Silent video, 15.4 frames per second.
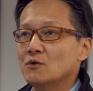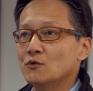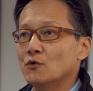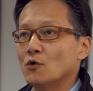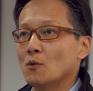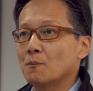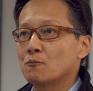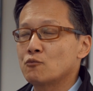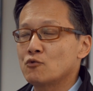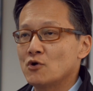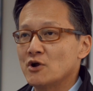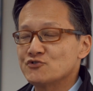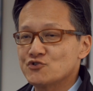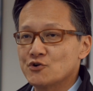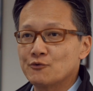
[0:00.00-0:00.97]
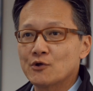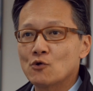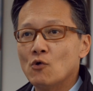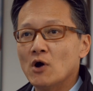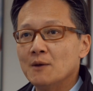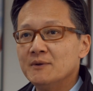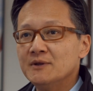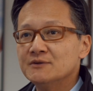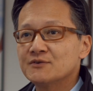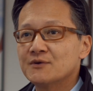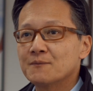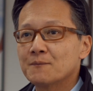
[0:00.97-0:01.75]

your pressure requirement,